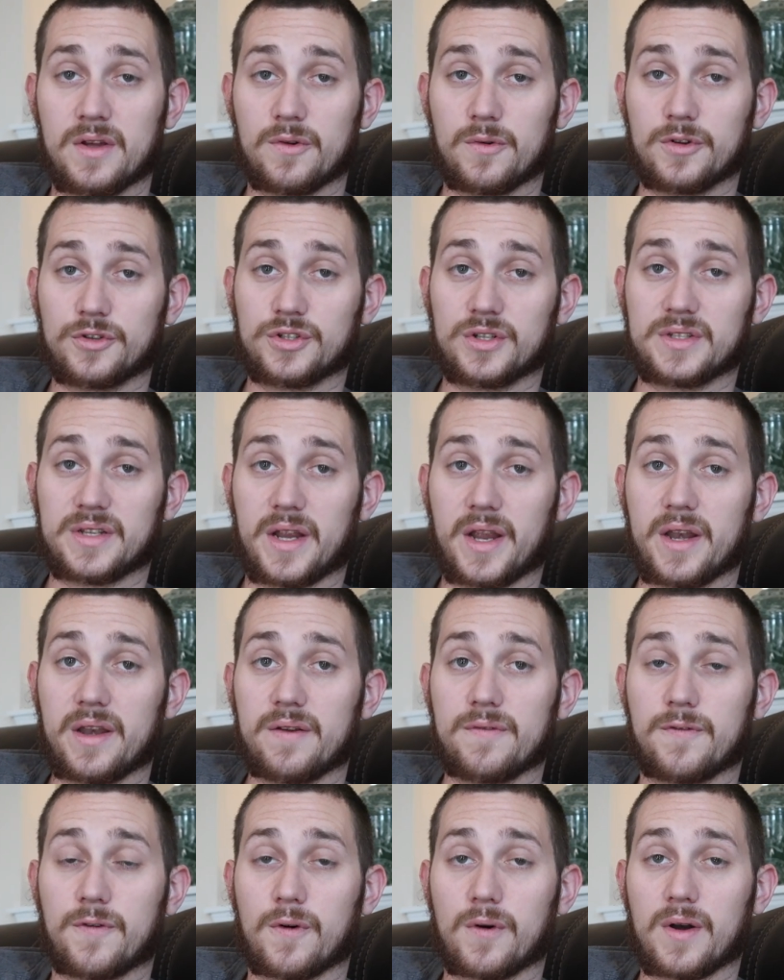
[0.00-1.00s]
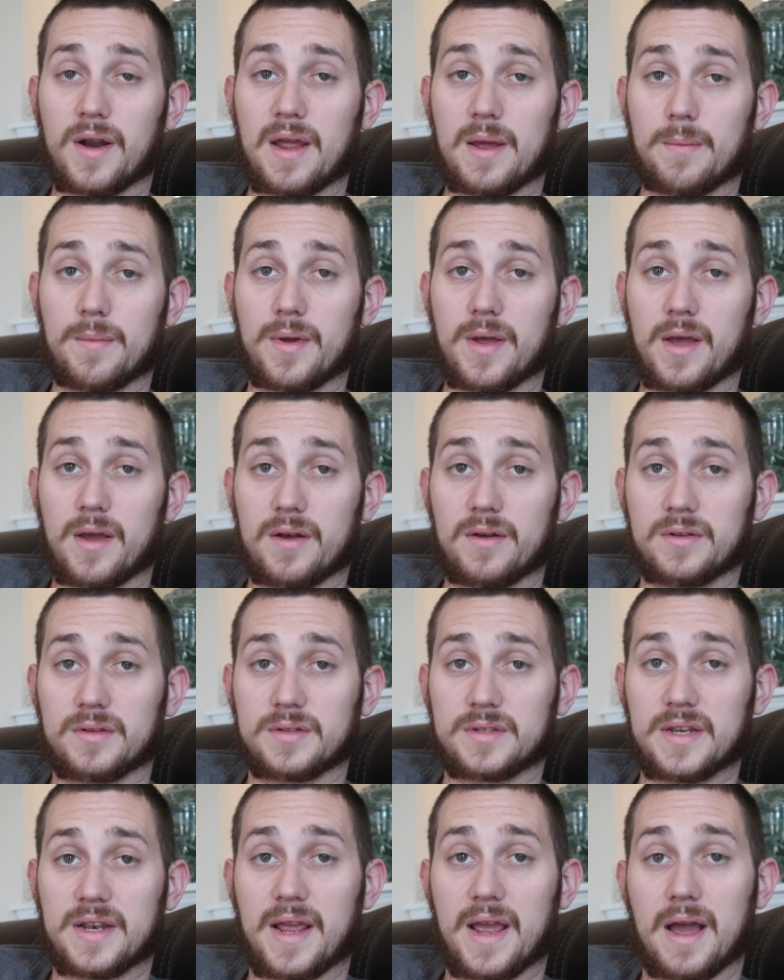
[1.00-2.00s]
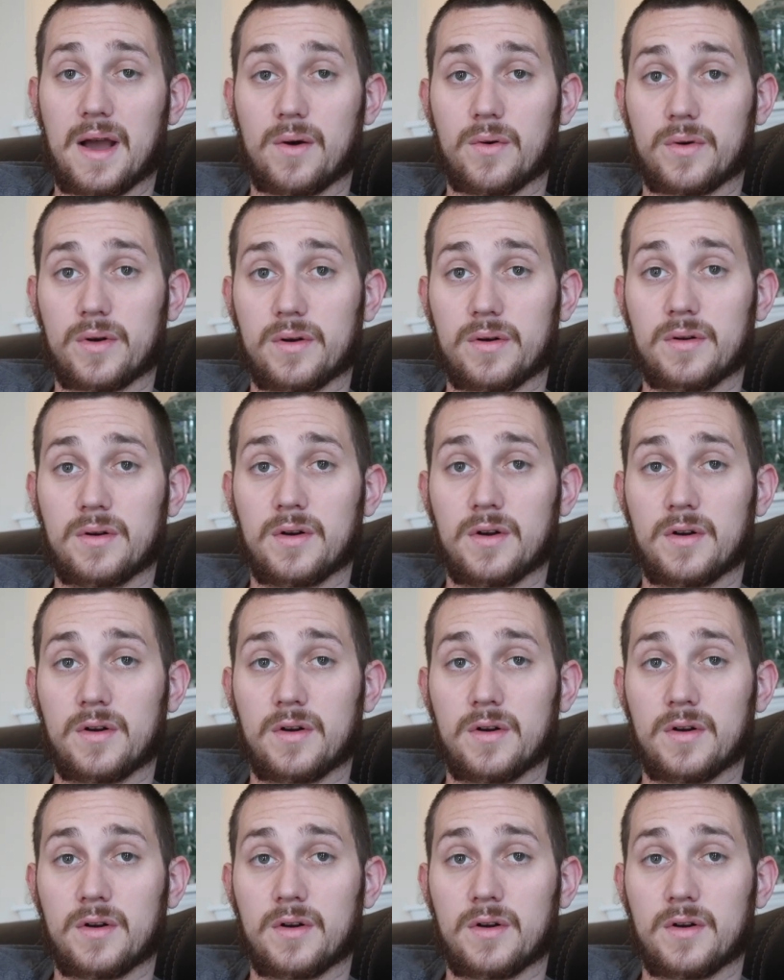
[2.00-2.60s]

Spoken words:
which is 84 mLs an hour